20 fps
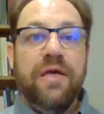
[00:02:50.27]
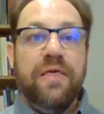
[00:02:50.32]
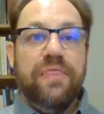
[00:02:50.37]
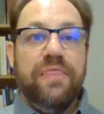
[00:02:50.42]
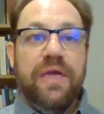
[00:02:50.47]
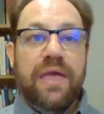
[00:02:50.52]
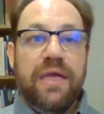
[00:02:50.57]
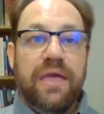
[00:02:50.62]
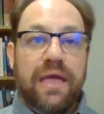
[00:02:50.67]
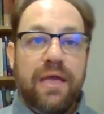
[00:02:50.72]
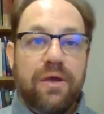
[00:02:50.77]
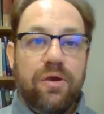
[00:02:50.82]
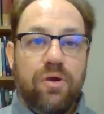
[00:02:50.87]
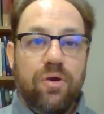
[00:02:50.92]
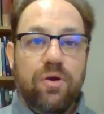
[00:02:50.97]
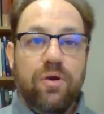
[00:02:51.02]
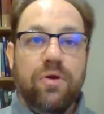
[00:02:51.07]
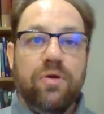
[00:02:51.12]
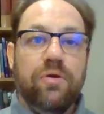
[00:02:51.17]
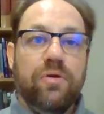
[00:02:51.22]
they
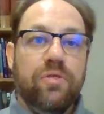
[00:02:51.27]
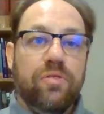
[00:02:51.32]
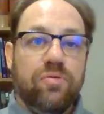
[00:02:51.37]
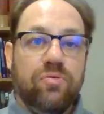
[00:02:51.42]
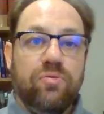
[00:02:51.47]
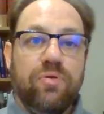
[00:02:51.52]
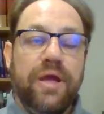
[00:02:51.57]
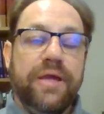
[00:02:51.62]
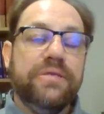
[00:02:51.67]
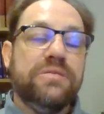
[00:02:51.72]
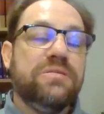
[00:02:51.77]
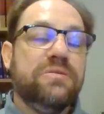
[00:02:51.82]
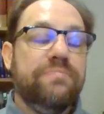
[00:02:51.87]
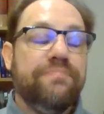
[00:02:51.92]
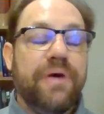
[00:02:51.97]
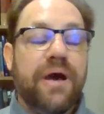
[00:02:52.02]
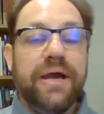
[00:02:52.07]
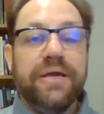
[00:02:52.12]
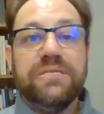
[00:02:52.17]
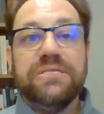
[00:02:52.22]
earn the right to
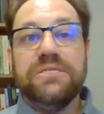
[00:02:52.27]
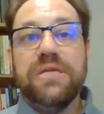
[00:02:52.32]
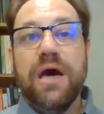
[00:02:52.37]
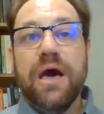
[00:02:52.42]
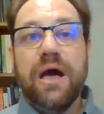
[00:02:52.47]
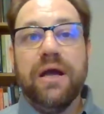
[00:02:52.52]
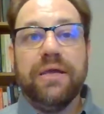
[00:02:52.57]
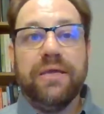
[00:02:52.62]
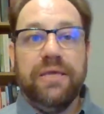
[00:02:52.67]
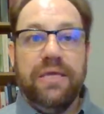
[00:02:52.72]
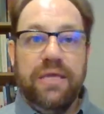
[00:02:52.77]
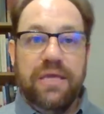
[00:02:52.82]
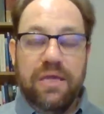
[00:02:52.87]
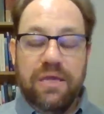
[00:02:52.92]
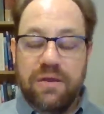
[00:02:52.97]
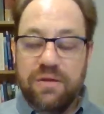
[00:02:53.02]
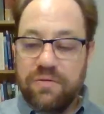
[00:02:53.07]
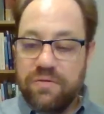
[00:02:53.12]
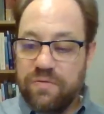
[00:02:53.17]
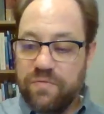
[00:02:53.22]
buy stock
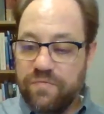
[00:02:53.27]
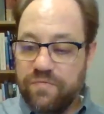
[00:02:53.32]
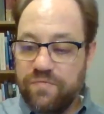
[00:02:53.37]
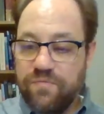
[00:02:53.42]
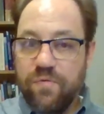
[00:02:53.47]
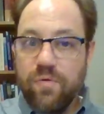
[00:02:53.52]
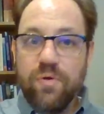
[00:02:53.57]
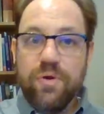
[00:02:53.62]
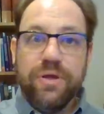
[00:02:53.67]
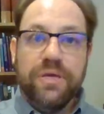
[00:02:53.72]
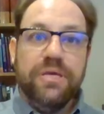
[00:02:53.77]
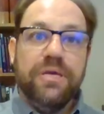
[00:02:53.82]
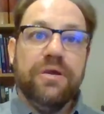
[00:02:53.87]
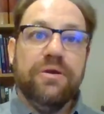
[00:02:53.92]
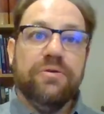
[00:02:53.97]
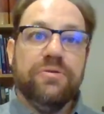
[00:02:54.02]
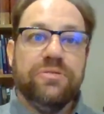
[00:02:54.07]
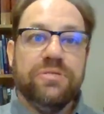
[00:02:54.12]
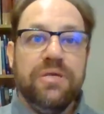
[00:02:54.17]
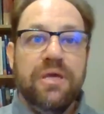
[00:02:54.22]
in 4
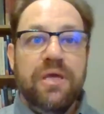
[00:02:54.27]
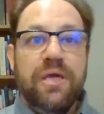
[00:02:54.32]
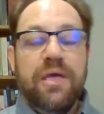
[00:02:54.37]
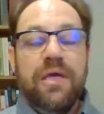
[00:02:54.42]
years.